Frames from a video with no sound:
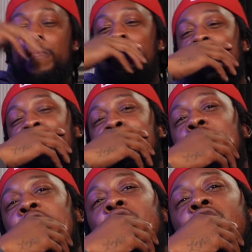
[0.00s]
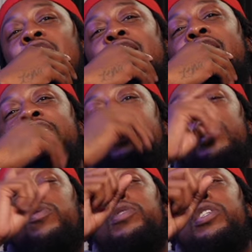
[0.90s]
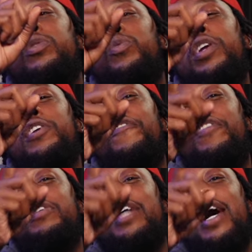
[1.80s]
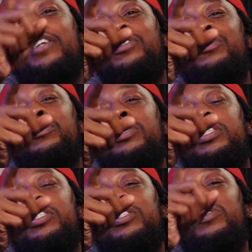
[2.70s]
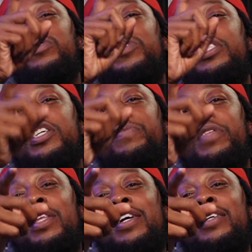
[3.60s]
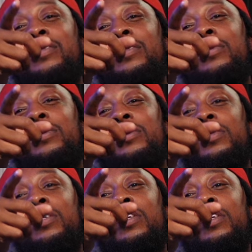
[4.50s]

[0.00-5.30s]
before uh it's it was a, one of the first hot and juices was in Bethesda. Mm-hmm.